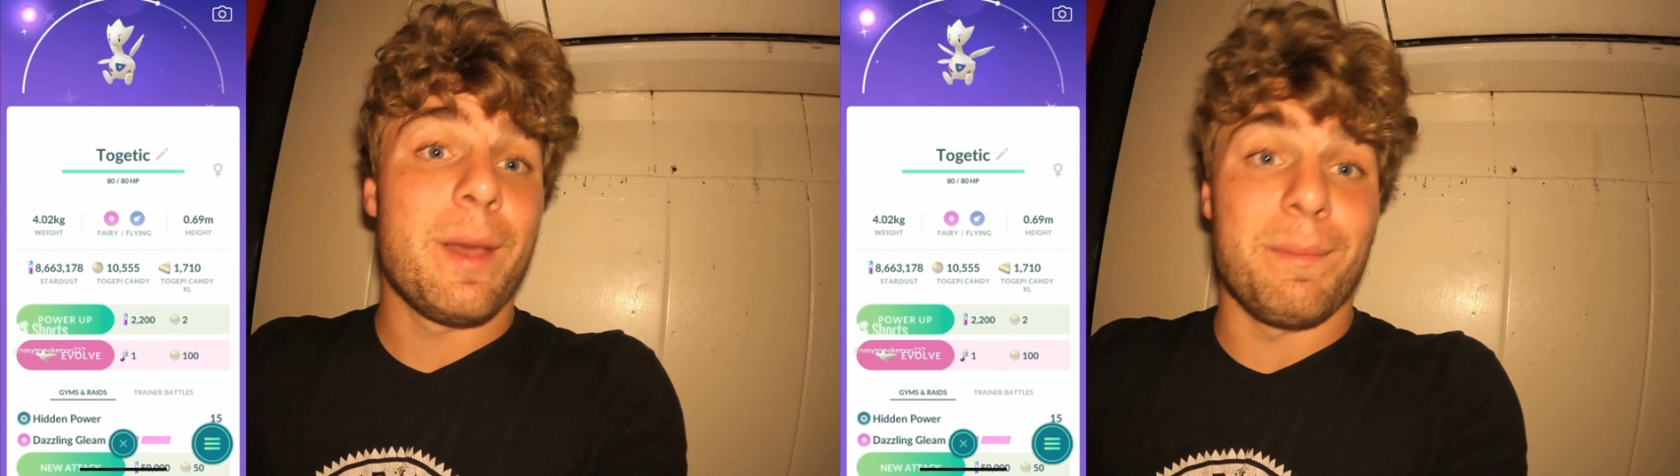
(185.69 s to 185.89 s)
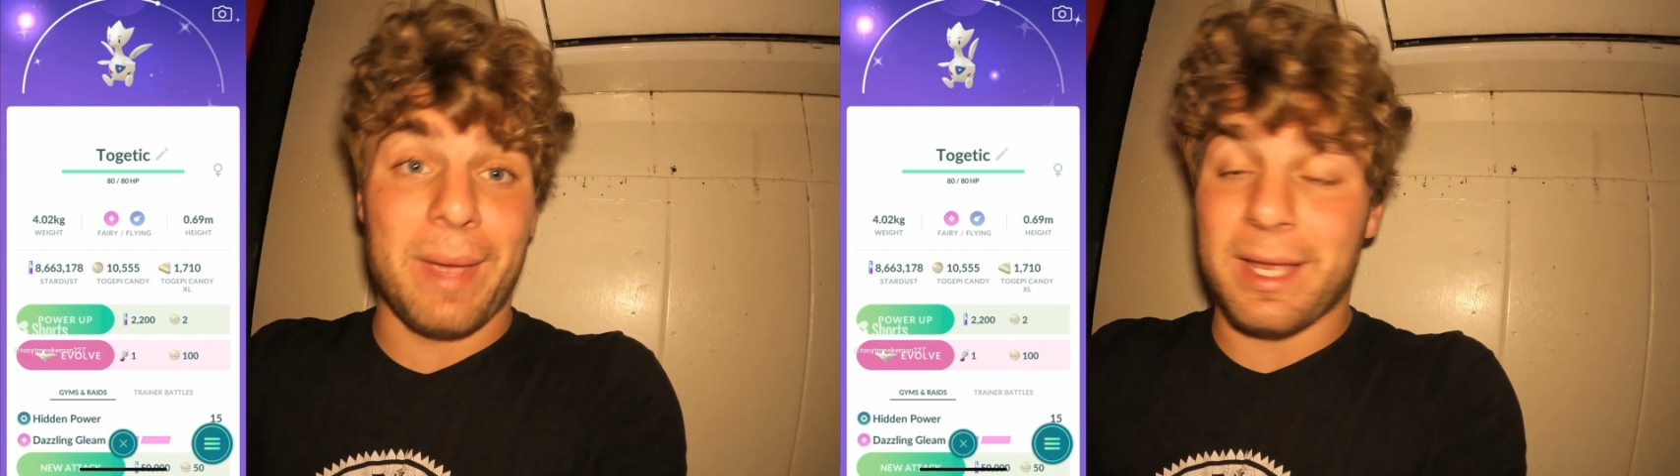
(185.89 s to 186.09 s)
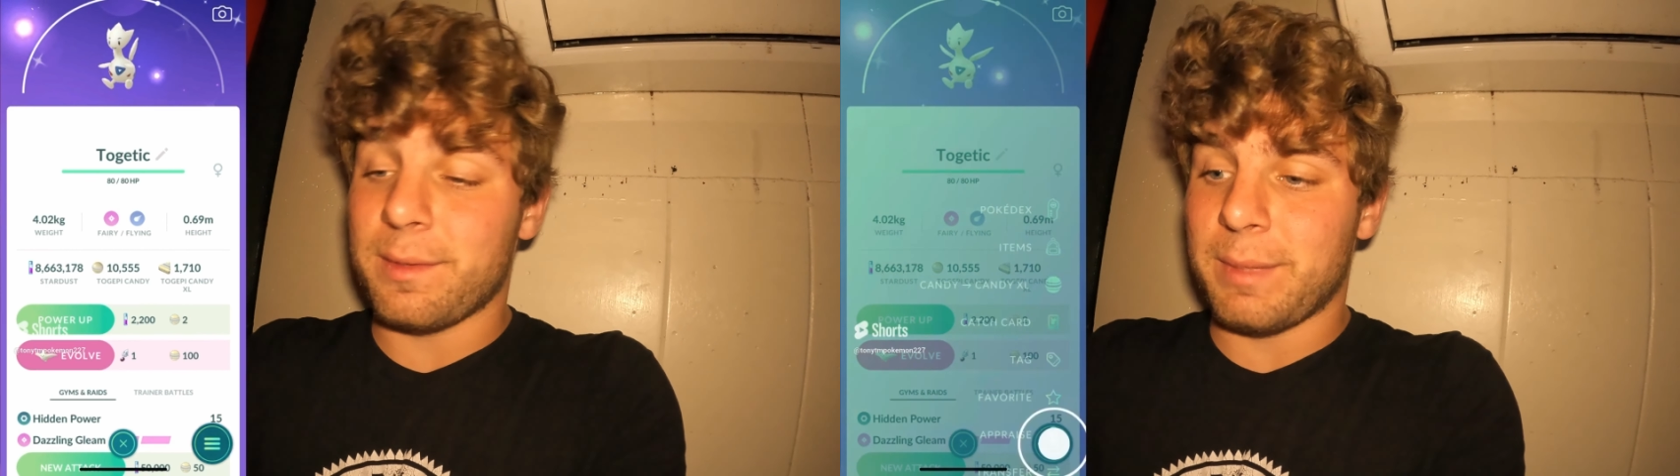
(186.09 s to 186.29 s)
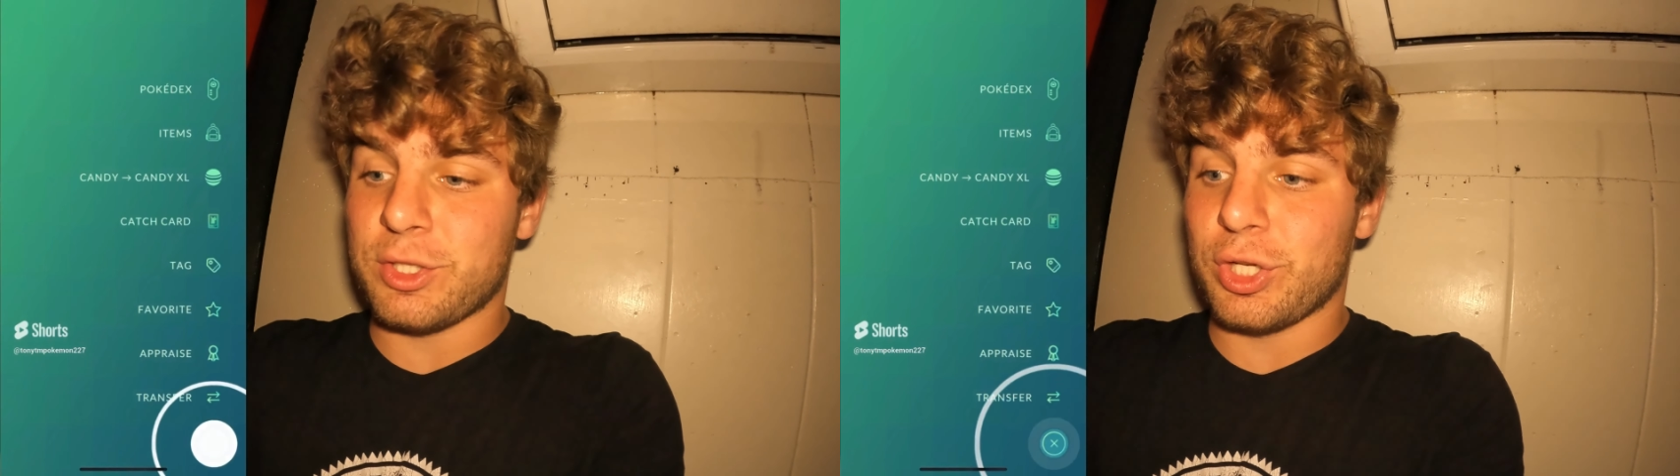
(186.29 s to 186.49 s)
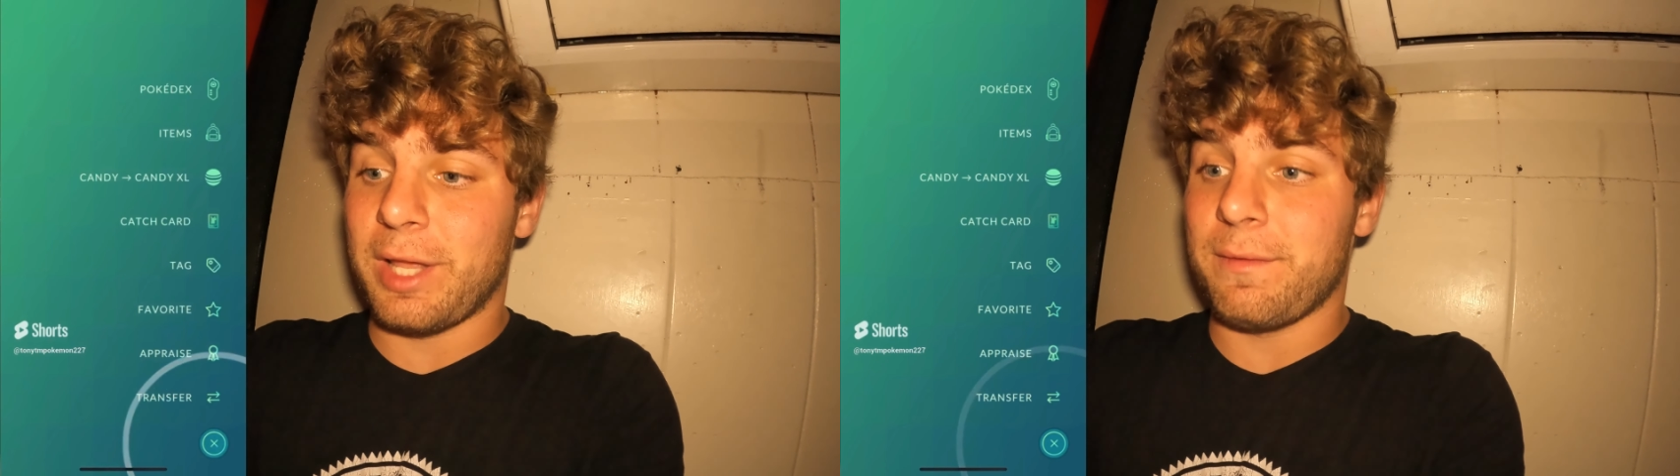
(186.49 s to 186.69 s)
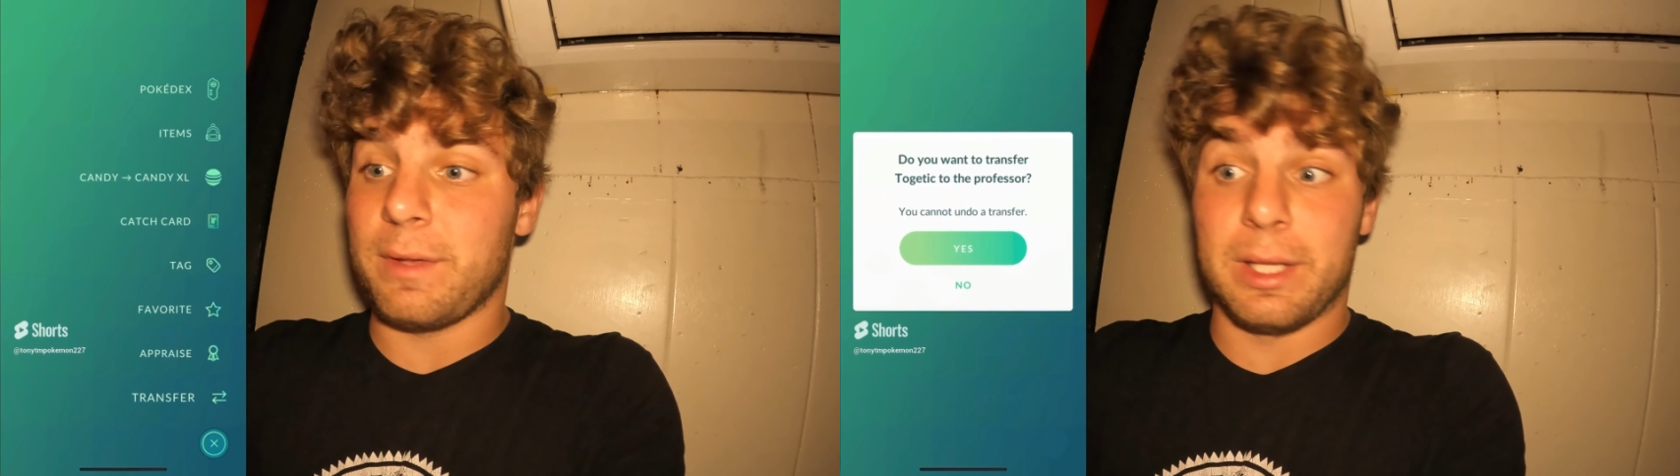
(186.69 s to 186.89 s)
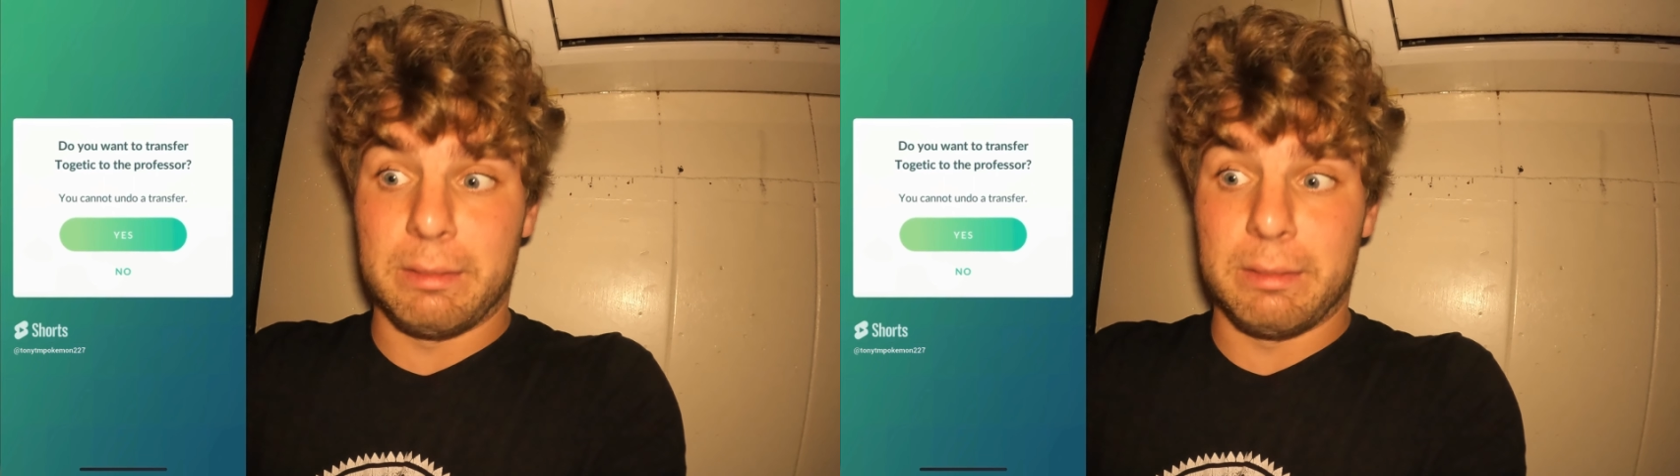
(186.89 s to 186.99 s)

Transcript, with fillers: Make make sure to